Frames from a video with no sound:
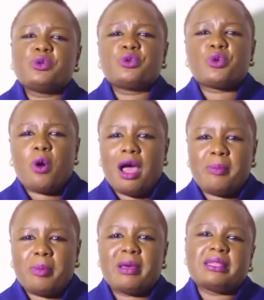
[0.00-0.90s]
to grow
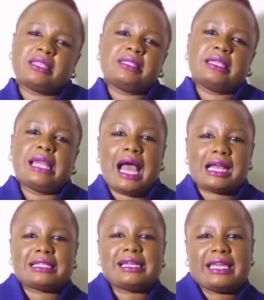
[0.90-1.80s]
up, but they still
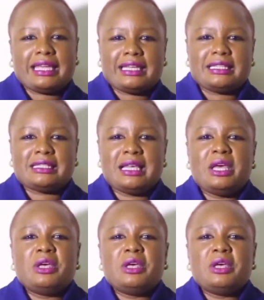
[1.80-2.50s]
act like kids.